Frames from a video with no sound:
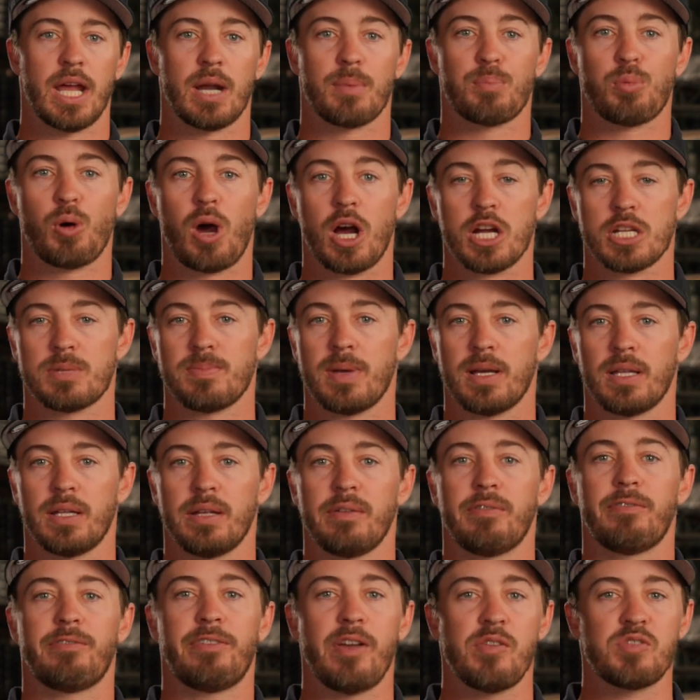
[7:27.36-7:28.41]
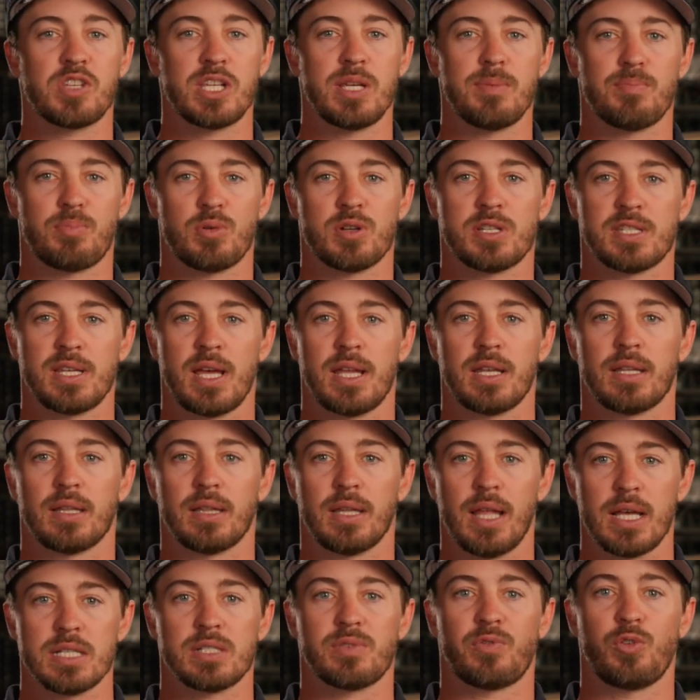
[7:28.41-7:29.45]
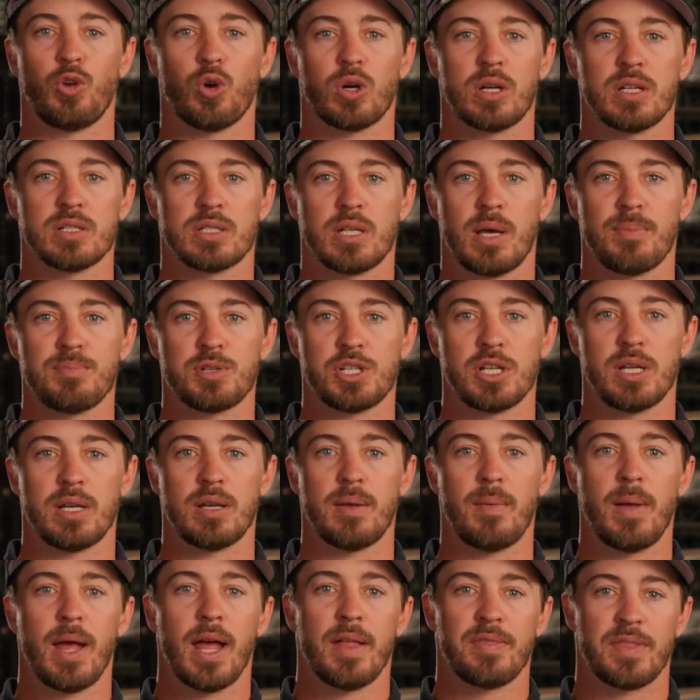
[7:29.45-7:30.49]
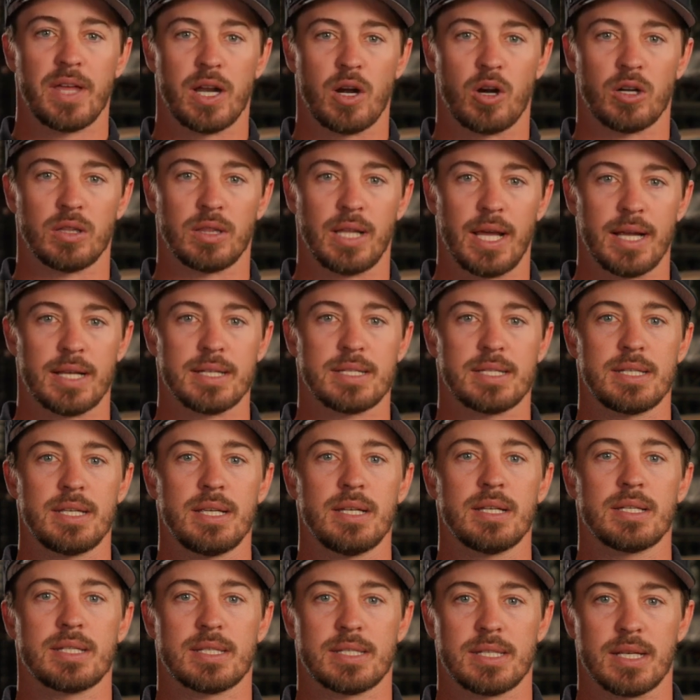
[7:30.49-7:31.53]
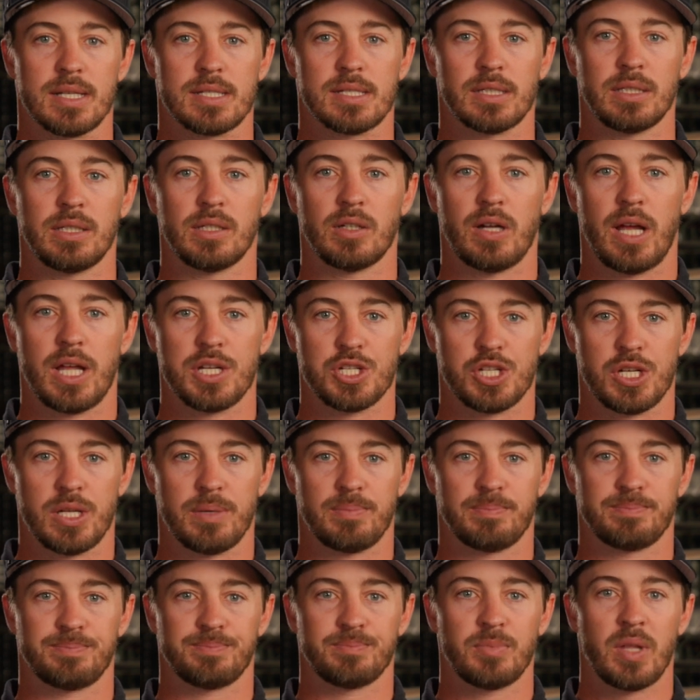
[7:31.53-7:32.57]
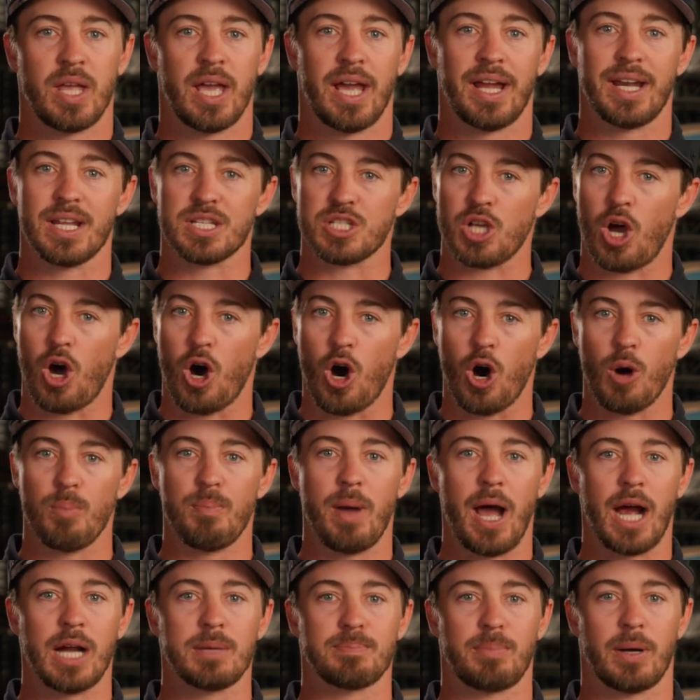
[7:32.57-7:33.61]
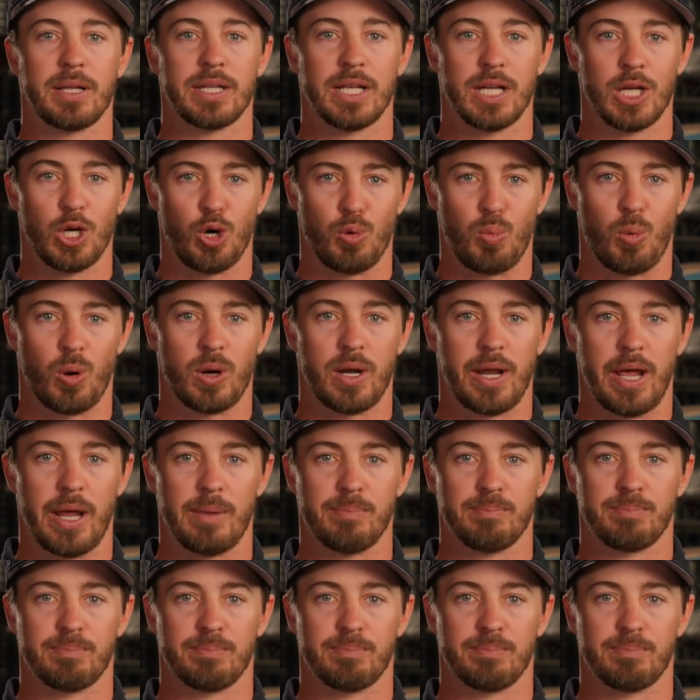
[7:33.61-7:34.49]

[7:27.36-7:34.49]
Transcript: and approximately 15% less fuel consumption than our legacy 6-liter engine. And it's all backed by the Ilmor name.